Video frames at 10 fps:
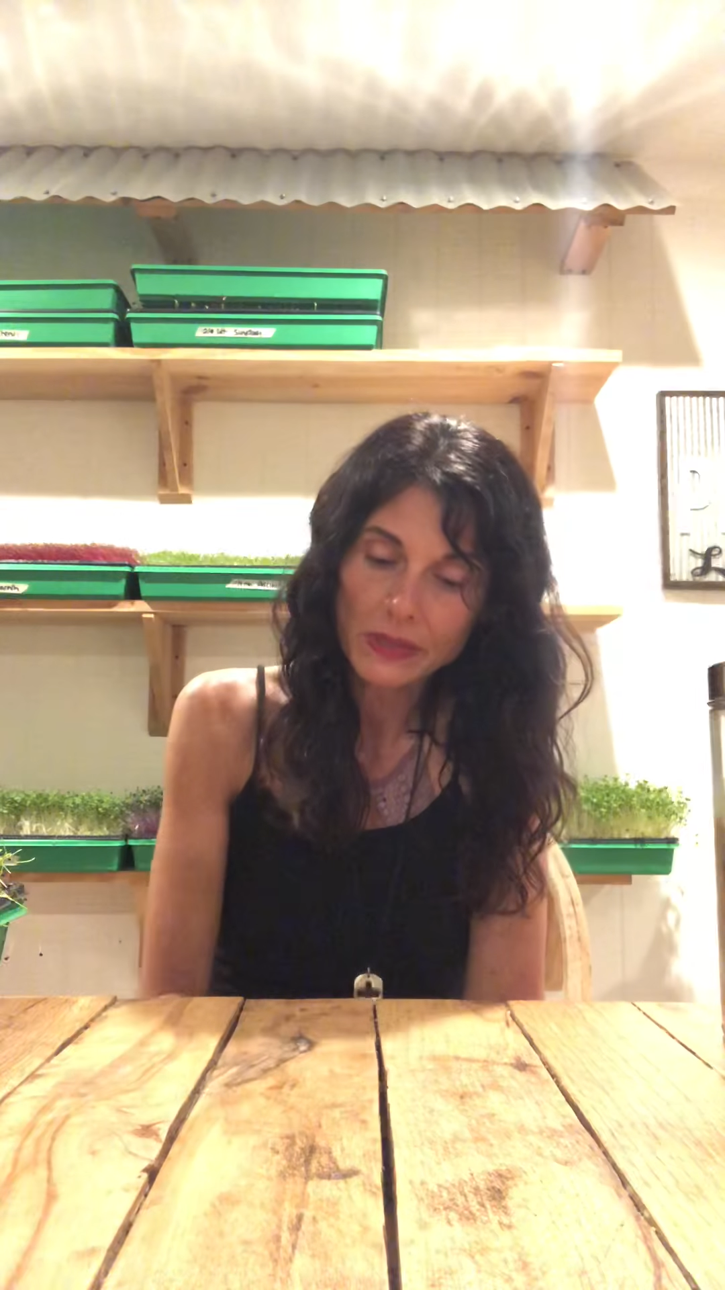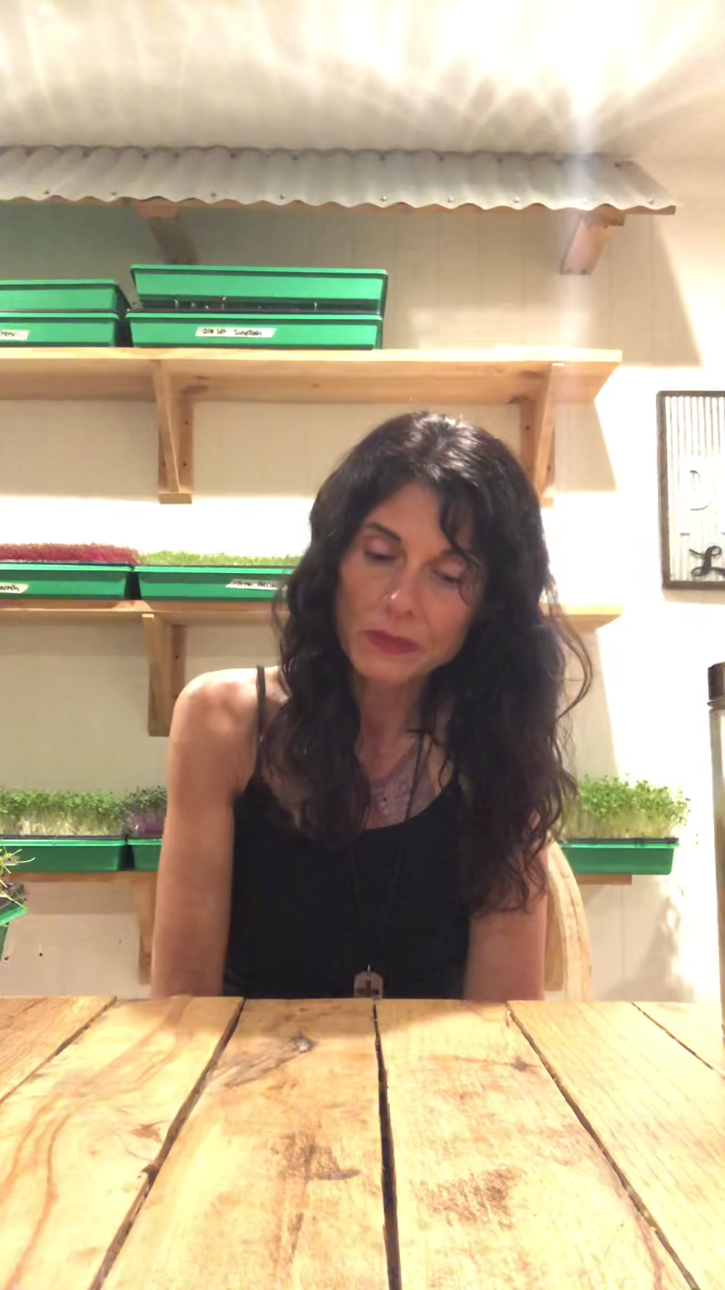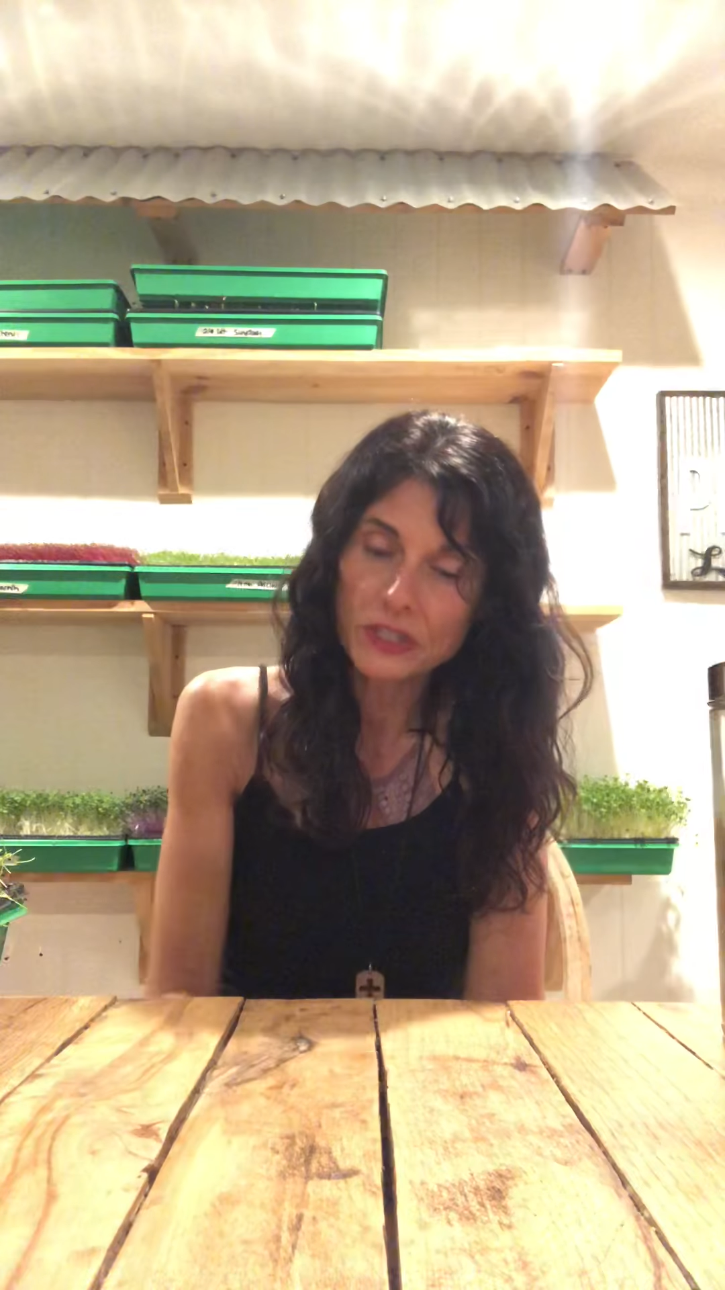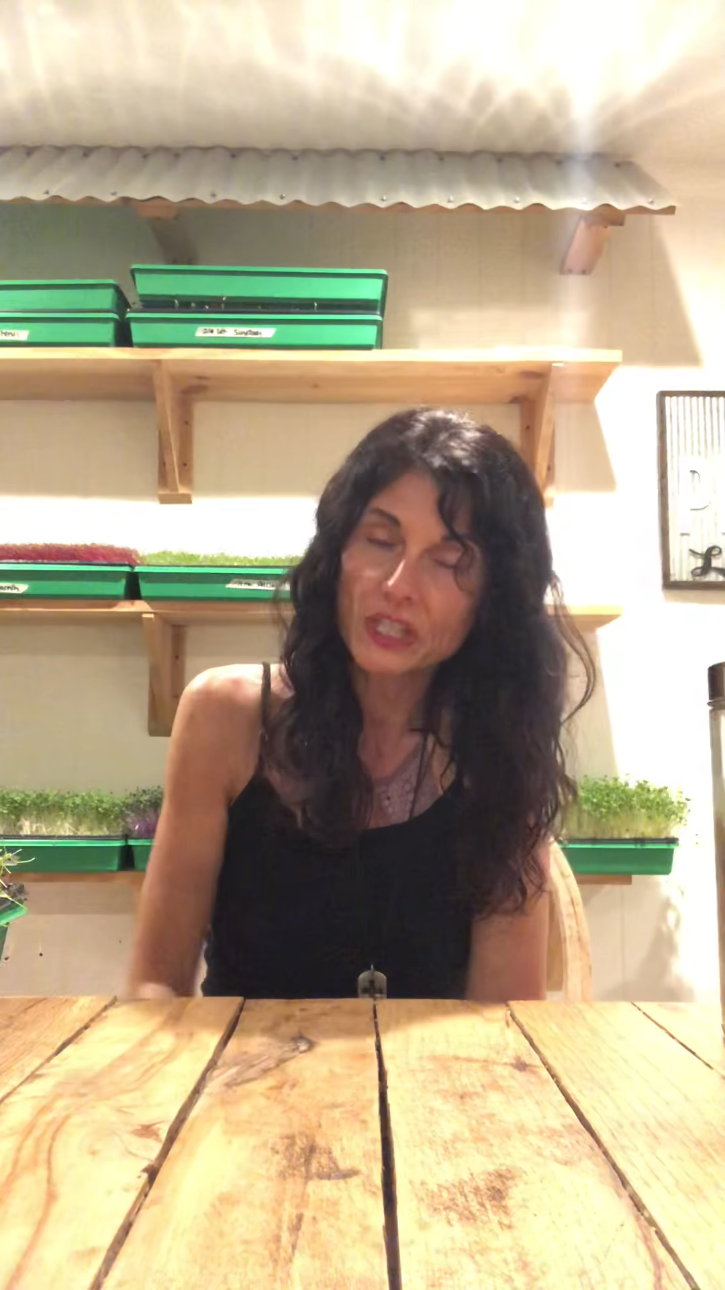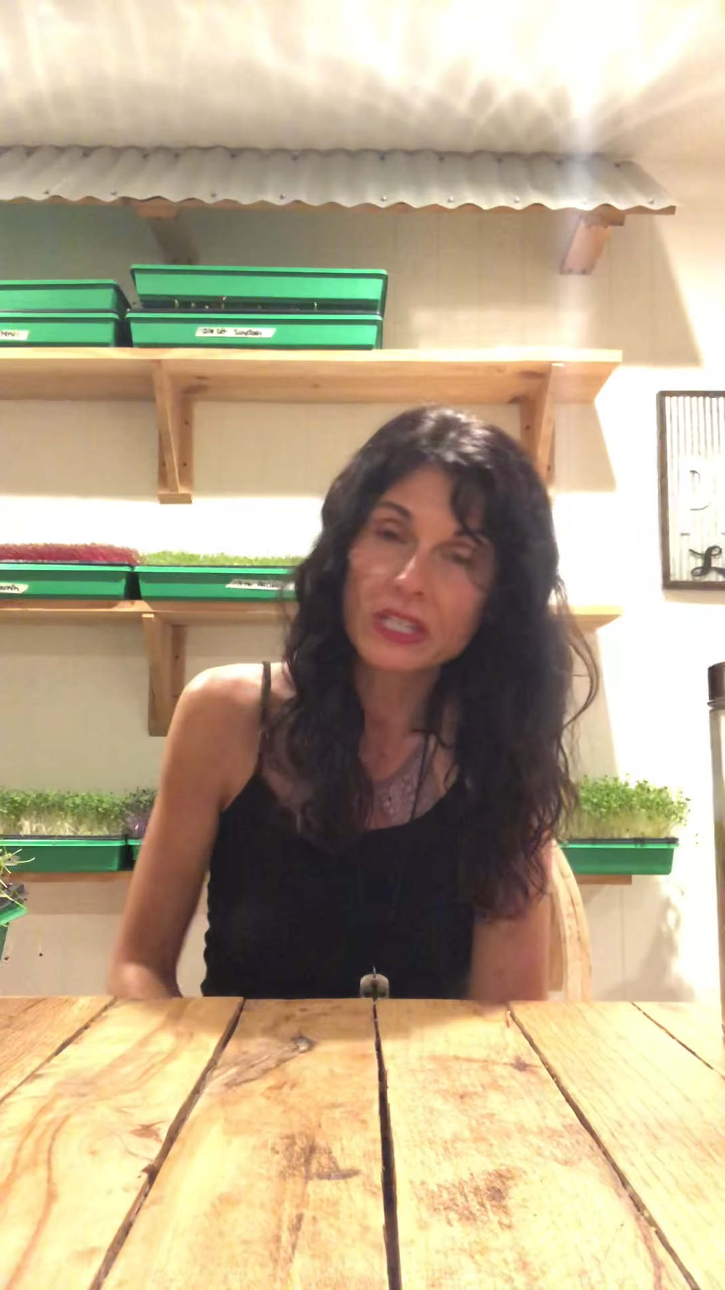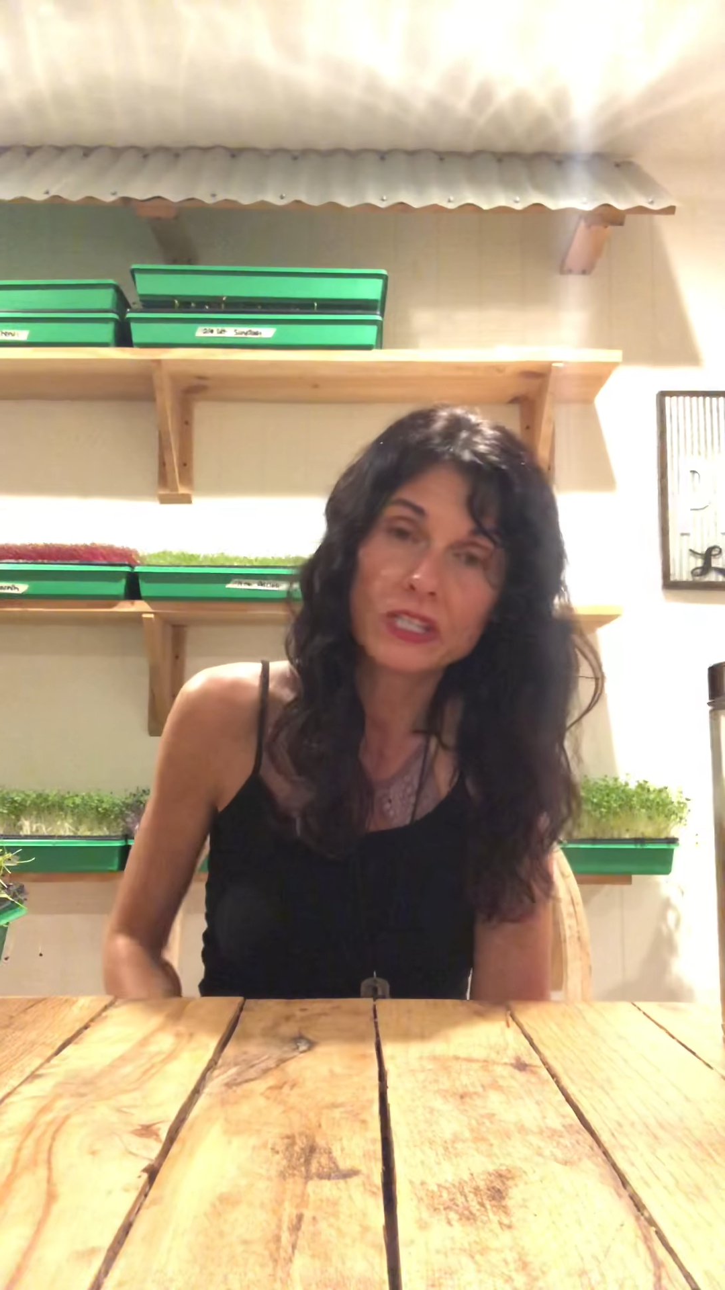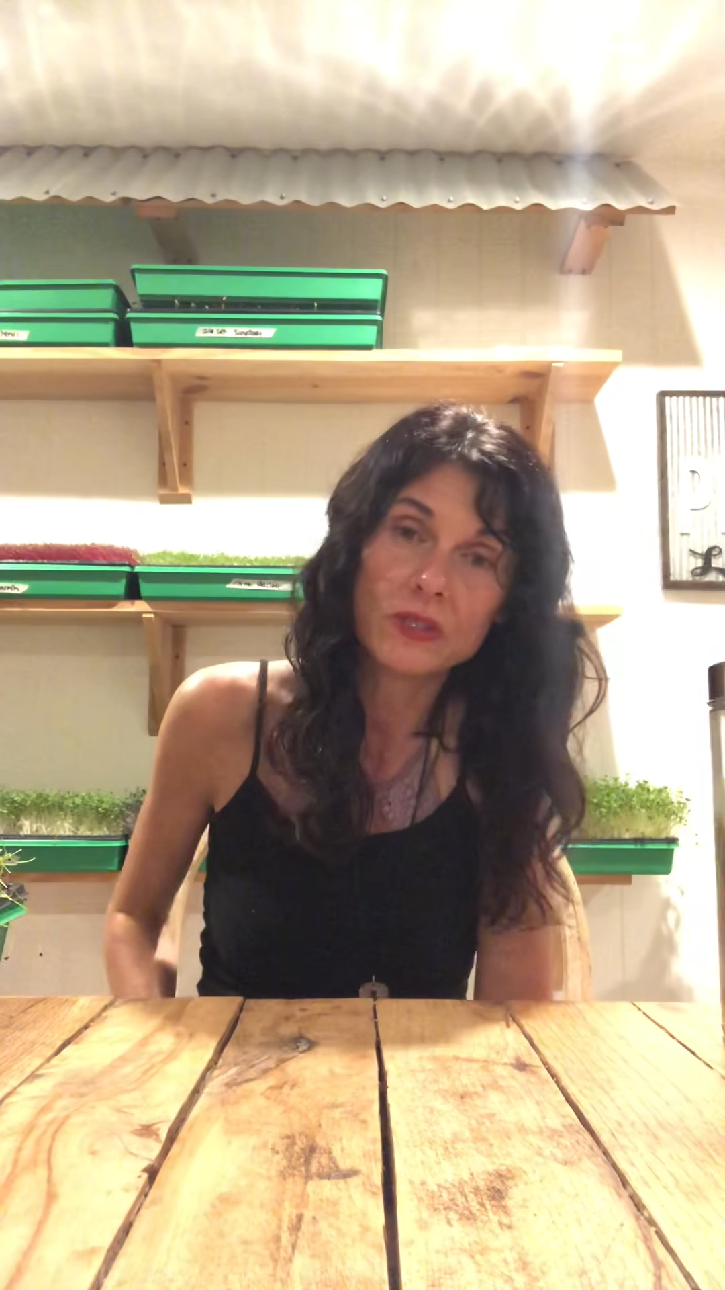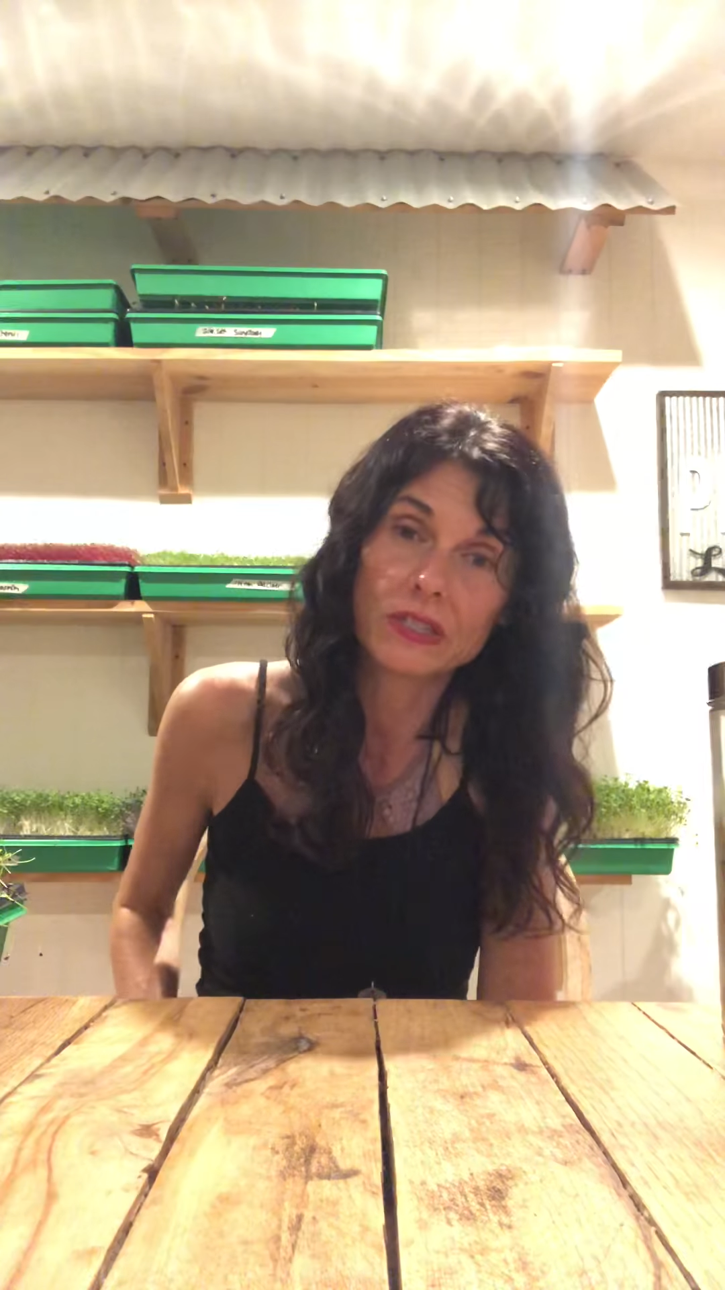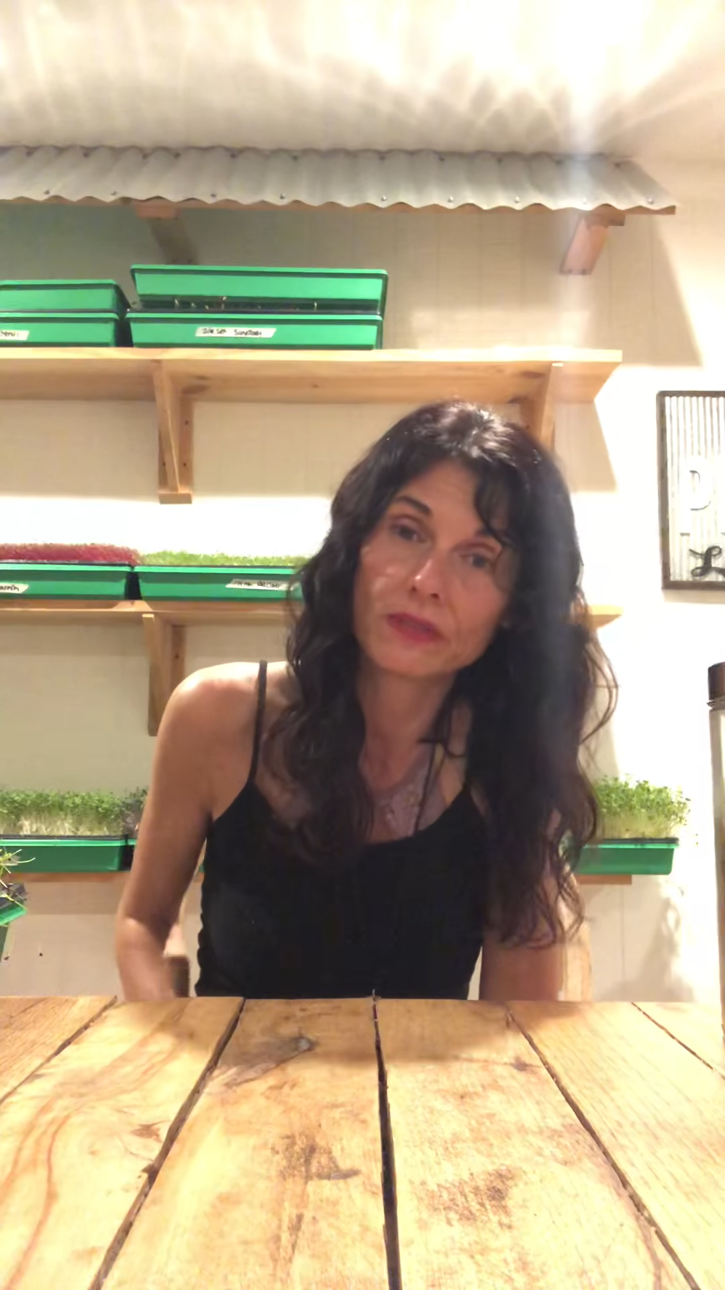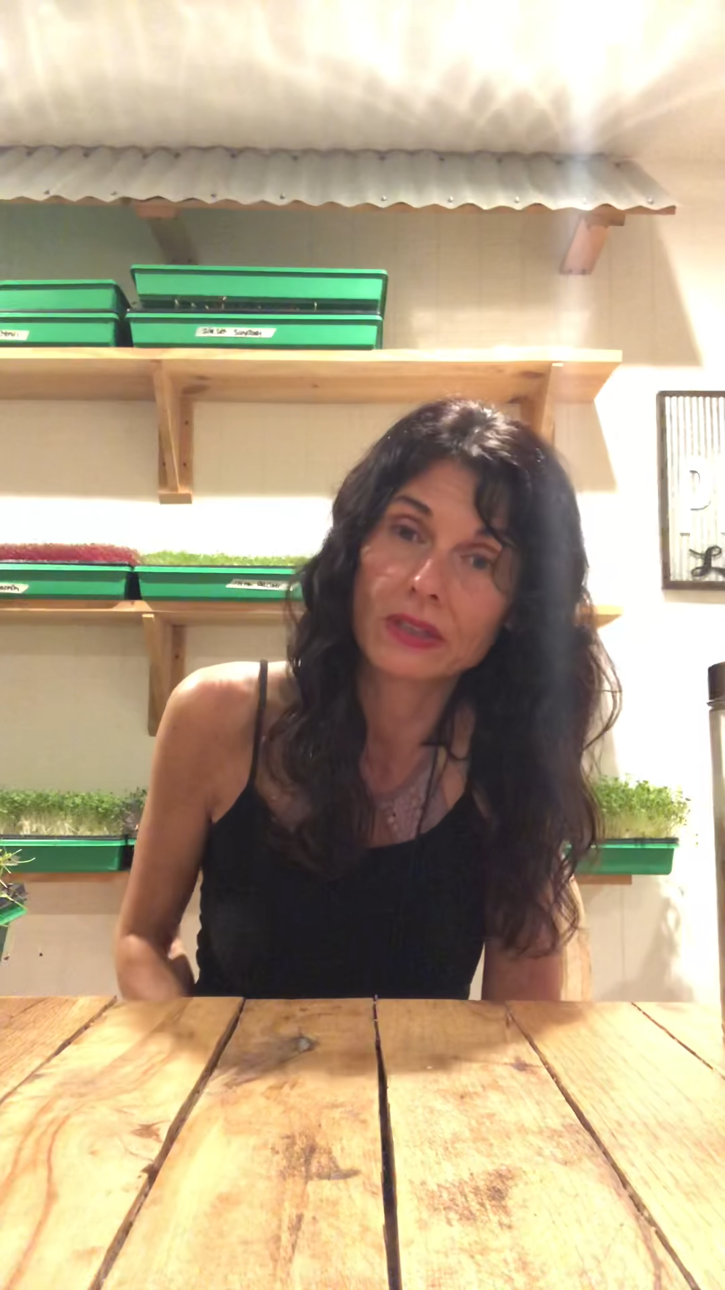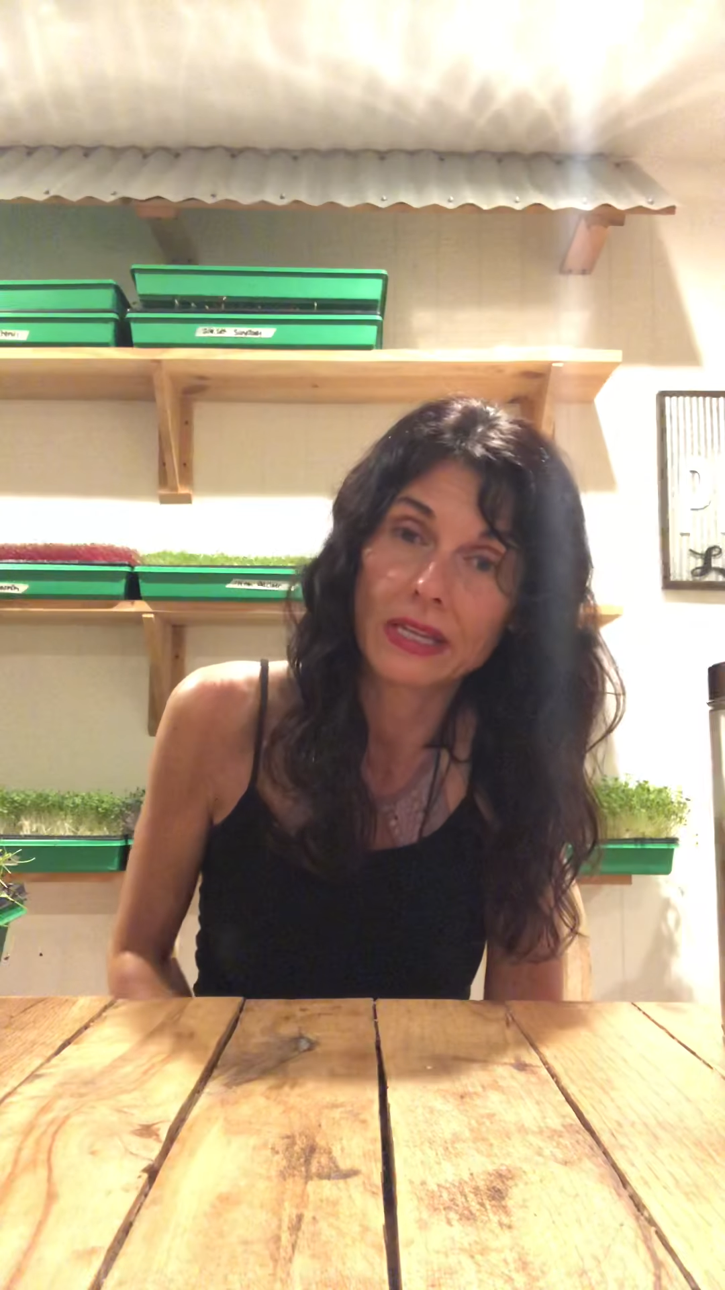But you can do different